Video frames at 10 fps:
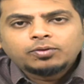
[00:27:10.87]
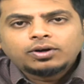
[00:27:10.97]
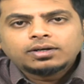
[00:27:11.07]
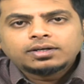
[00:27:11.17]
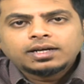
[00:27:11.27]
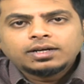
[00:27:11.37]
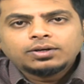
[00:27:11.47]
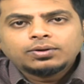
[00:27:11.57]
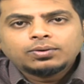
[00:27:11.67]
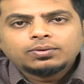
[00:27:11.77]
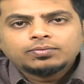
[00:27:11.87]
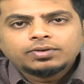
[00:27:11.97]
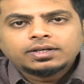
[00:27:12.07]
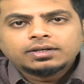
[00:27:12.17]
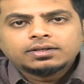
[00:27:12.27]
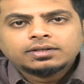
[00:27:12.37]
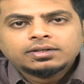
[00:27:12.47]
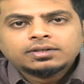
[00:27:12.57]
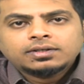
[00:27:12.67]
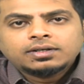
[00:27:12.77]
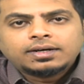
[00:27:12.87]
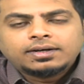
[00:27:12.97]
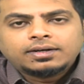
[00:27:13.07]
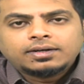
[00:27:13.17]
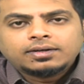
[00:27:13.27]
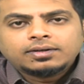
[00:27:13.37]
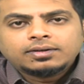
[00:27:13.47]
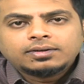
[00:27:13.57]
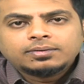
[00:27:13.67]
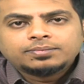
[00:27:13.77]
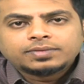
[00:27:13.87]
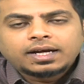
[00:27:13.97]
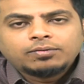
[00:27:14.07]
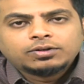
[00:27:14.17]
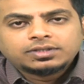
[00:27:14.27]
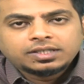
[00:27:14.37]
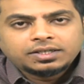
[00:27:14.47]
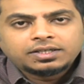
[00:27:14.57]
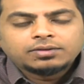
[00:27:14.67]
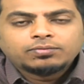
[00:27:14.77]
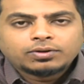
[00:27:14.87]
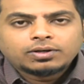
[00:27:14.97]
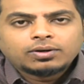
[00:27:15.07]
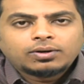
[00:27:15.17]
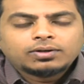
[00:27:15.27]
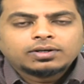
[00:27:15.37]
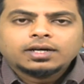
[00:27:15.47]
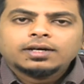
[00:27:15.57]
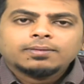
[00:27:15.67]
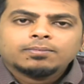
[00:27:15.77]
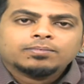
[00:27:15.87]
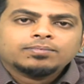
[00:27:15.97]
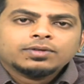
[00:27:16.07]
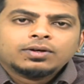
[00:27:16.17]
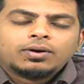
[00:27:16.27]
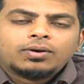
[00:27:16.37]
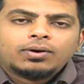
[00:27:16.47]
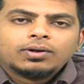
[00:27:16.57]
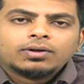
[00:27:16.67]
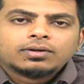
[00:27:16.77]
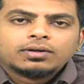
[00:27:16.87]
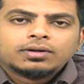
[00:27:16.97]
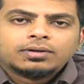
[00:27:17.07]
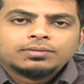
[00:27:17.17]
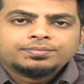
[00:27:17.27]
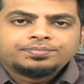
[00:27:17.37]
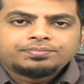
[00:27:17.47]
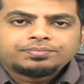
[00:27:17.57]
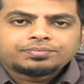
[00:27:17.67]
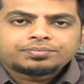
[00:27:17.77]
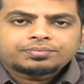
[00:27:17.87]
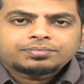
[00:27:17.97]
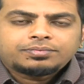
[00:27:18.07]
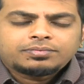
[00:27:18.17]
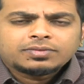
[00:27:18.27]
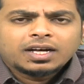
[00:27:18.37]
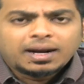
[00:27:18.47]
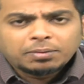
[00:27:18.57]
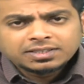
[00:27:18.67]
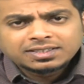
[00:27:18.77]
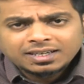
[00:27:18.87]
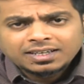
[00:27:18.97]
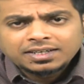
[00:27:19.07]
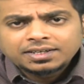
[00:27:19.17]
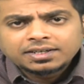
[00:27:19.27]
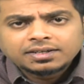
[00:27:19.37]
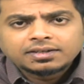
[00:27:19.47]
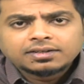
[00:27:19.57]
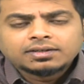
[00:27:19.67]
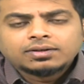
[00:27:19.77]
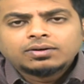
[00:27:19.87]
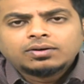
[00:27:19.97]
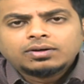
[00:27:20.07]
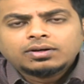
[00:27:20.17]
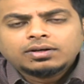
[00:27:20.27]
telling you whether I was eating for a long time, or am I still eating, or